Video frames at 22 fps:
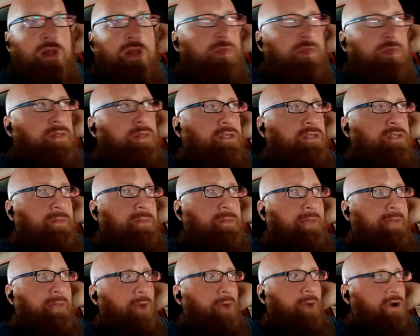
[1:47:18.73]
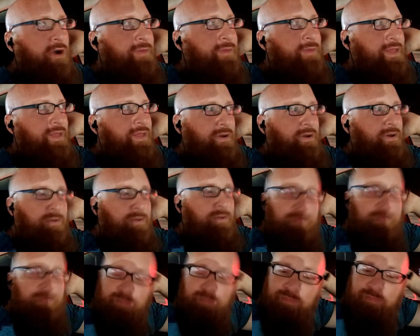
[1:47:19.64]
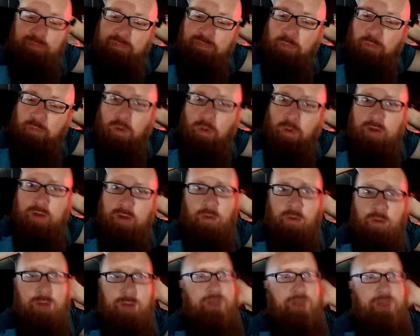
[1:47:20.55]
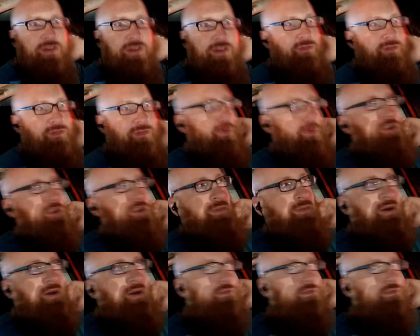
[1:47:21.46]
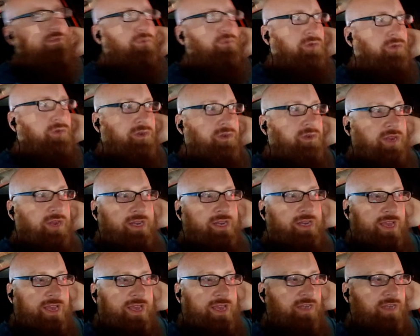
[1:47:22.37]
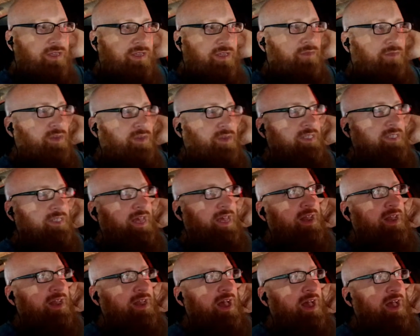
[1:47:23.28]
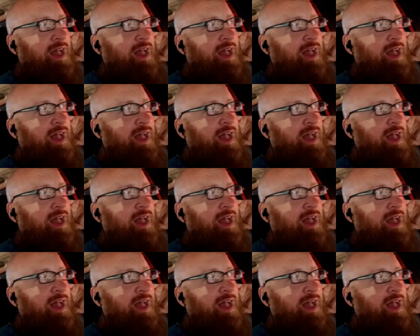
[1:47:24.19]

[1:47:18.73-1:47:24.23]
There's a big part of me, though. One of my favorite parts about food and gig delivery is that I